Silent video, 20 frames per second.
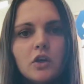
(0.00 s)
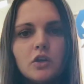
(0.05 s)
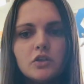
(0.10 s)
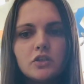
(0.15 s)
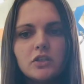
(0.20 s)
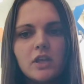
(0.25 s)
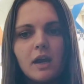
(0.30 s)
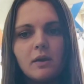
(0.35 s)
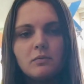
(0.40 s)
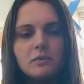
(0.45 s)

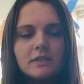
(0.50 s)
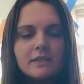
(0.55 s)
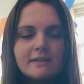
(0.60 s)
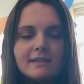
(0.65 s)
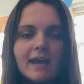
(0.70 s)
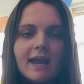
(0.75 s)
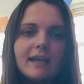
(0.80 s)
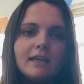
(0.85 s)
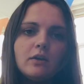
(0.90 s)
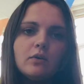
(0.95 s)
So
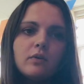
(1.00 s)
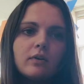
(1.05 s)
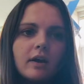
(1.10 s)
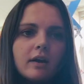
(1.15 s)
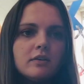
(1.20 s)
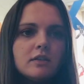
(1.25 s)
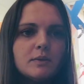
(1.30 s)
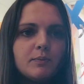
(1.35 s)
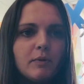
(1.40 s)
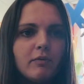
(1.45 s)
today you're
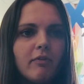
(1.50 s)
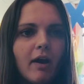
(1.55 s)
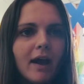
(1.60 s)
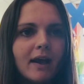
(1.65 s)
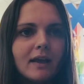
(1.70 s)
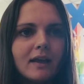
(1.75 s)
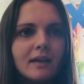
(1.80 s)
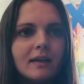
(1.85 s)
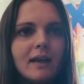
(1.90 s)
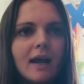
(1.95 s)
going to be
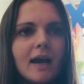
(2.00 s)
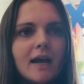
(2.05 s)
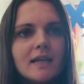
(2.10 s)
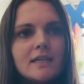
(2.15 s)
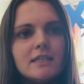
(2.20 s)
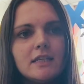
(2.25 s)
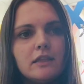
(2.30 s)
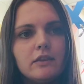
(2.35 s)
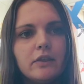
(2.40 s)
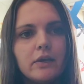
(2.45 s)

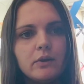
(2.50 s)
recognising